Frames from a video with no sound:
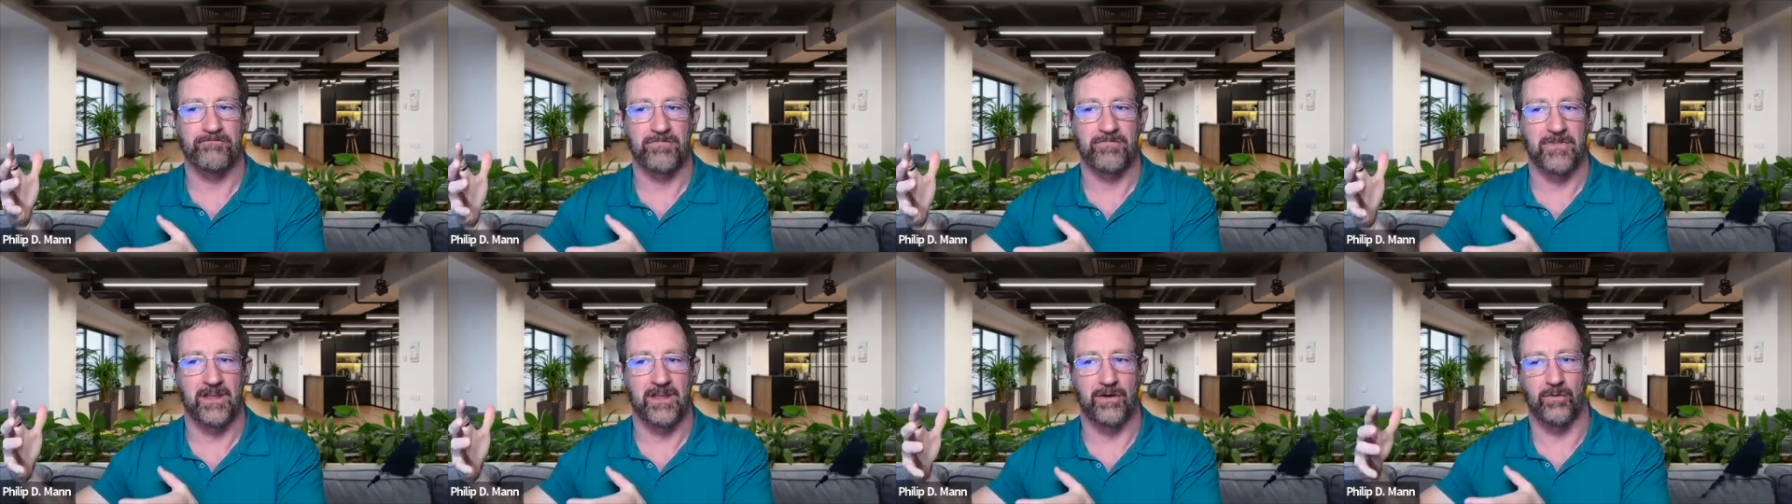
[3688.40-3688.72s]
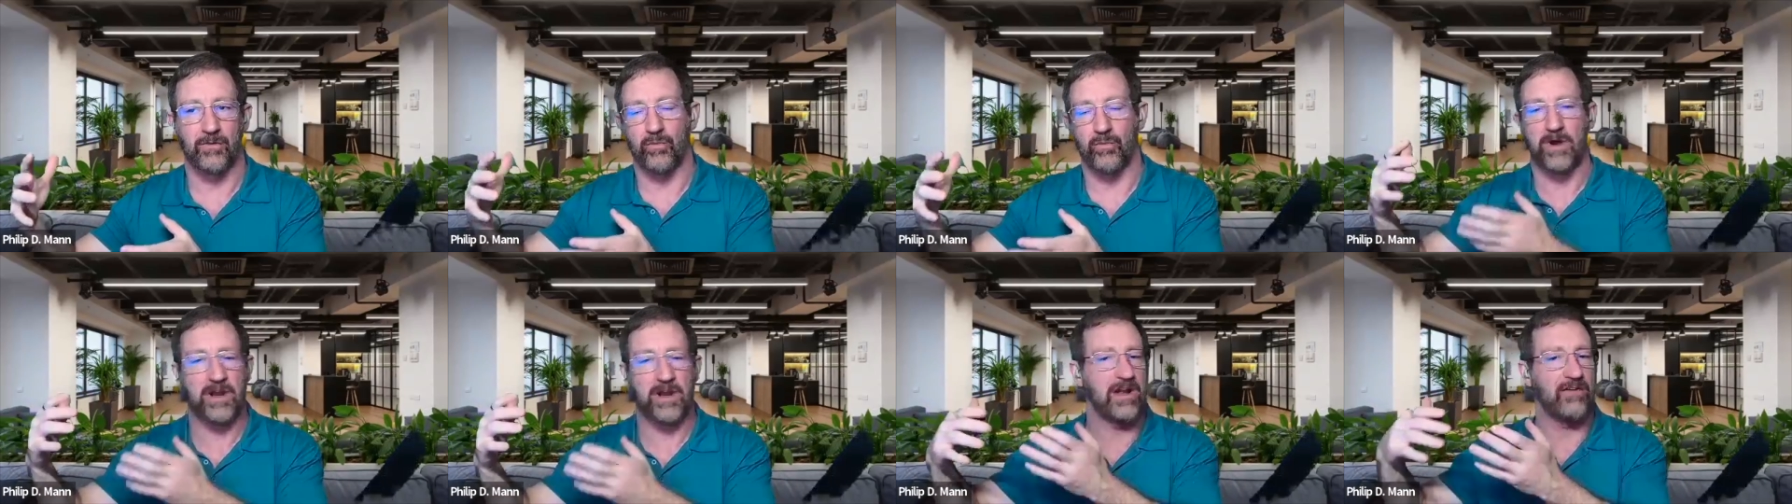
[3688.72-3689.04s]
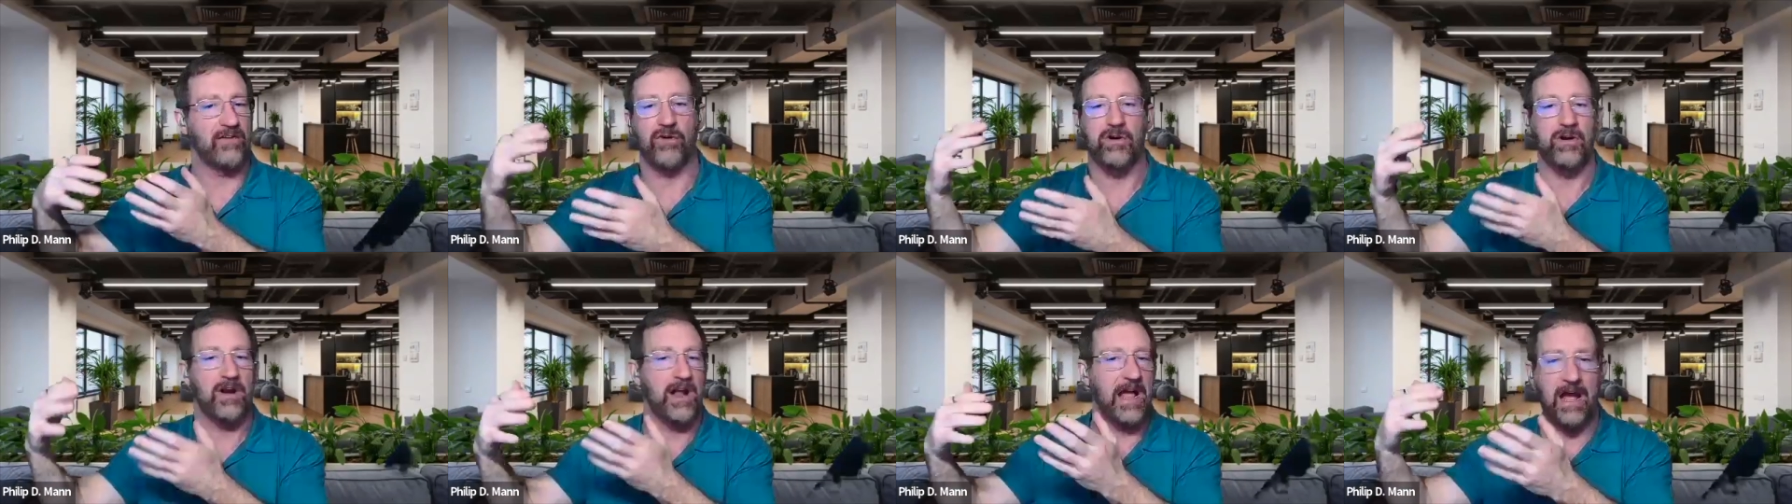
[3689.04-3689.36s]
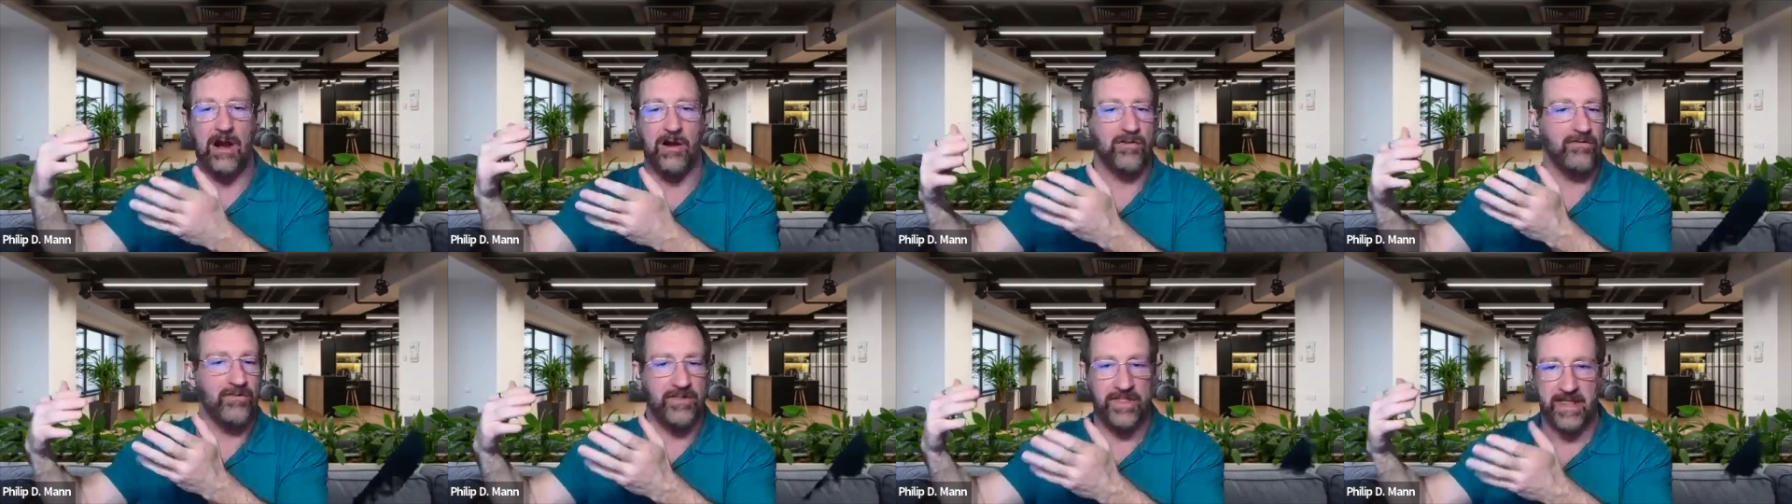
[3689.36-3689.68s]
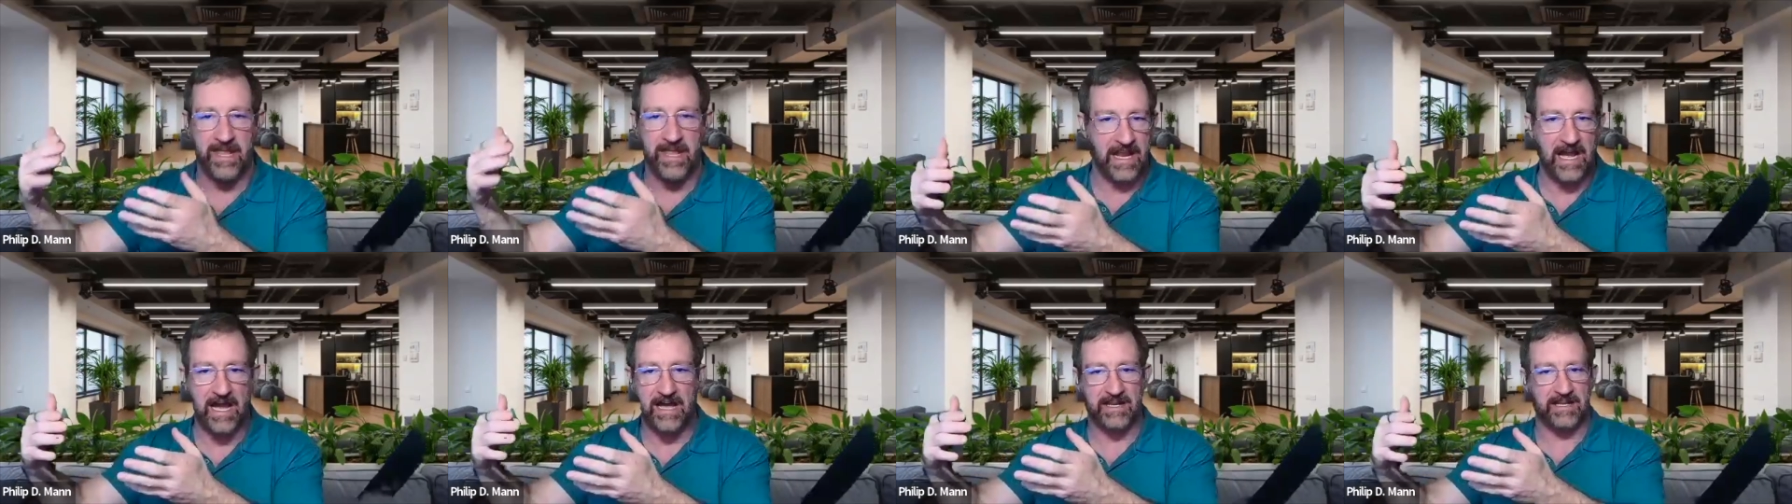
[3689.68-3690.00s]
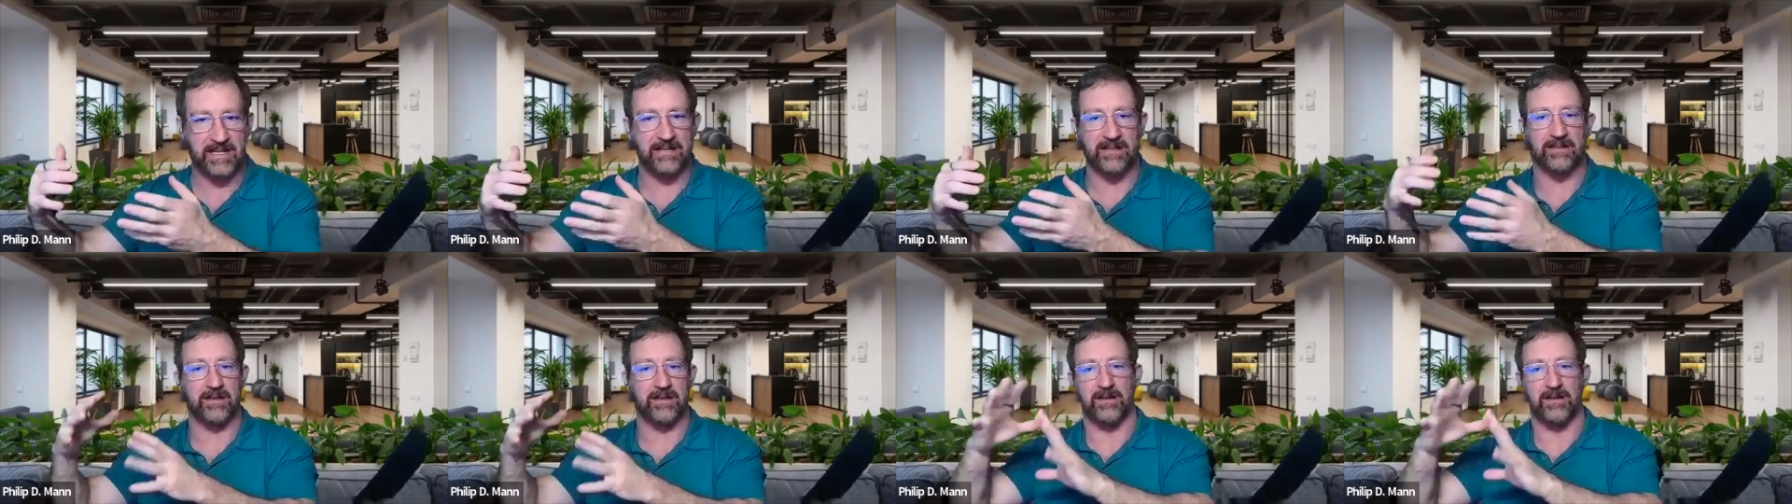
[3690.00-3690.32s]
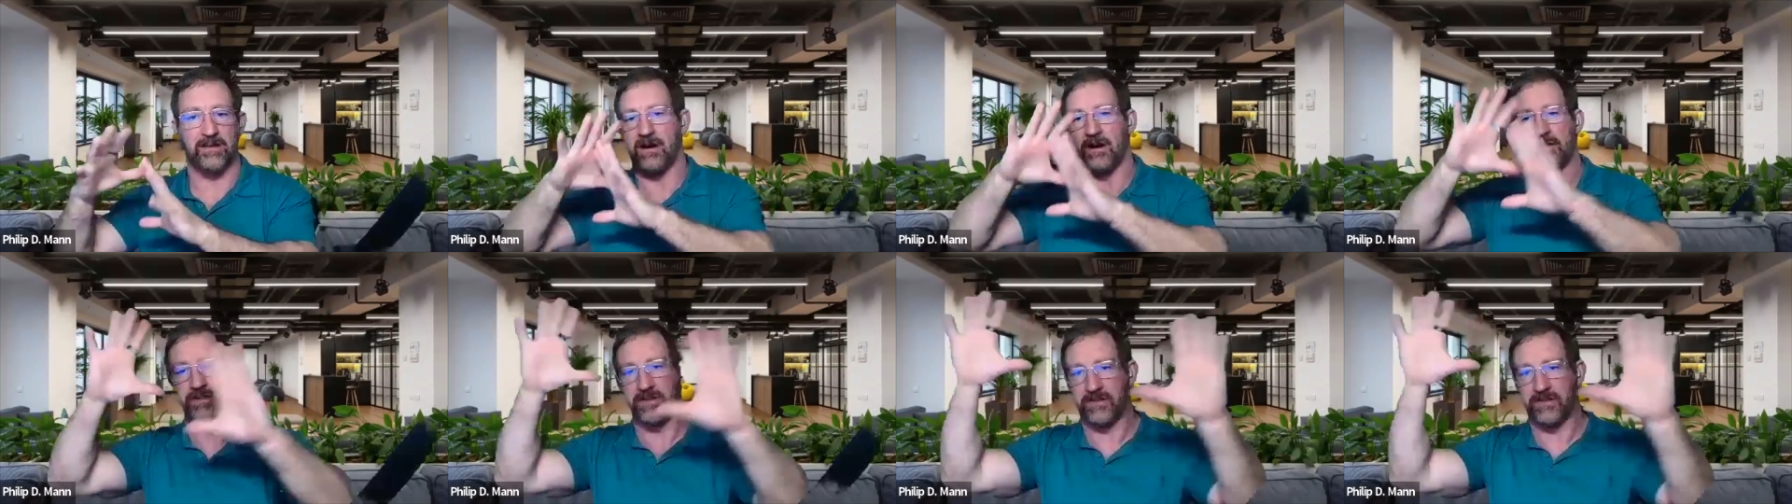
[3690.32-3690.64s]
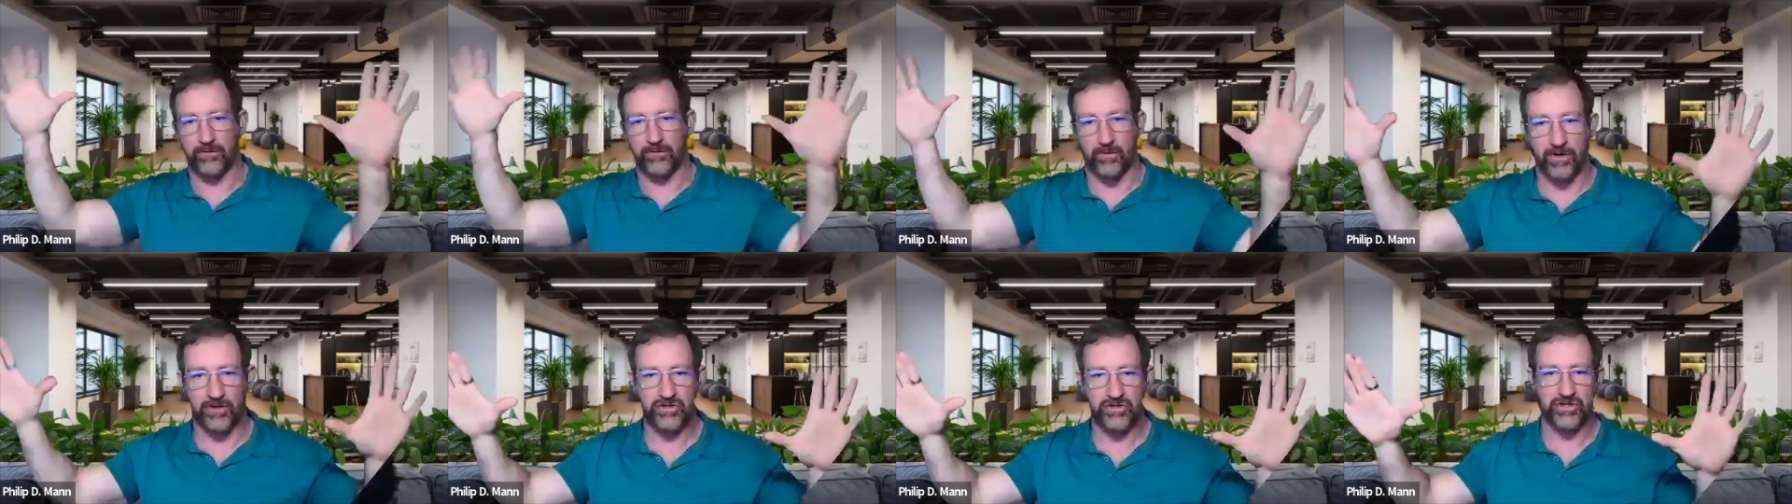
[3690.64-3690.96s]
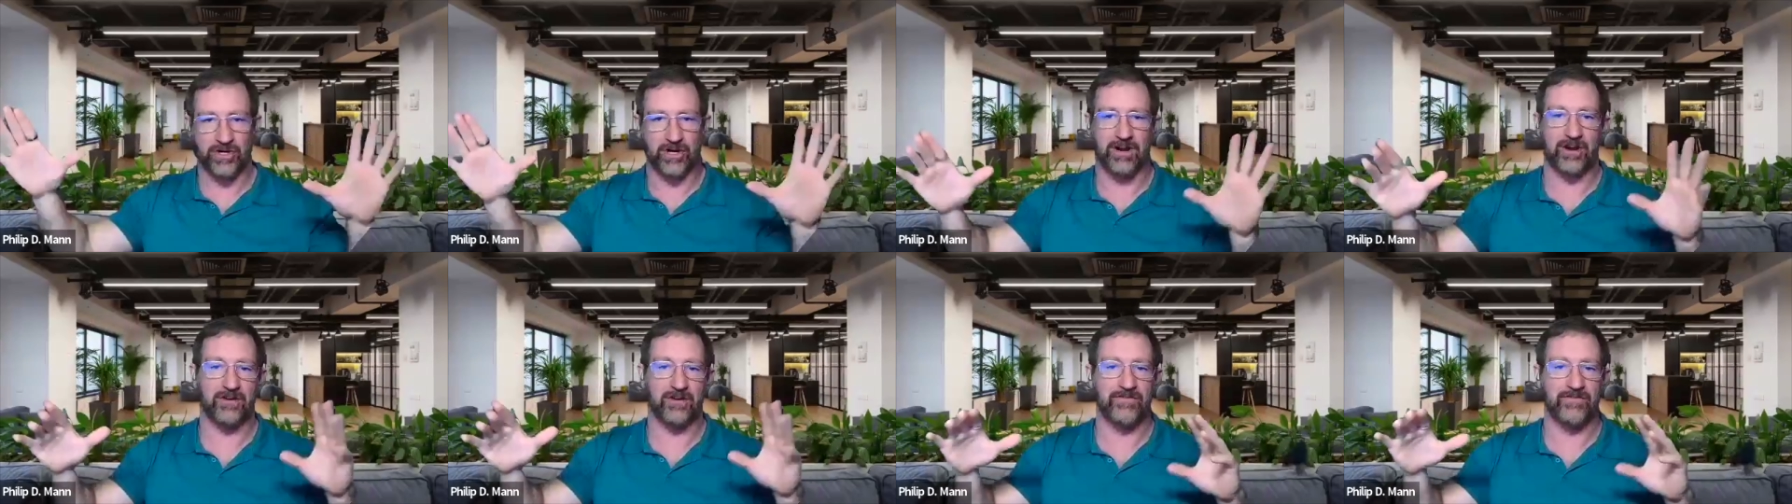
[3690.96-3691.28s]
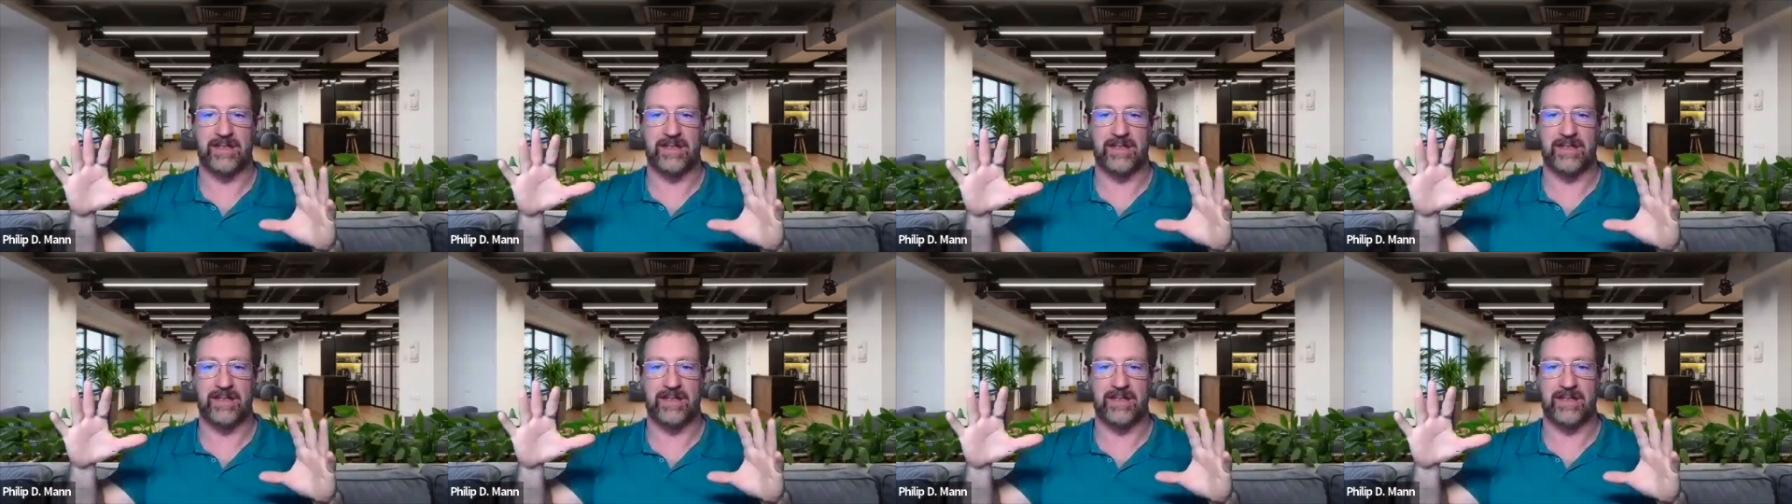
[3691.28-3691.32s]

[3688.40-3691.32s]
however they got onto the org chart,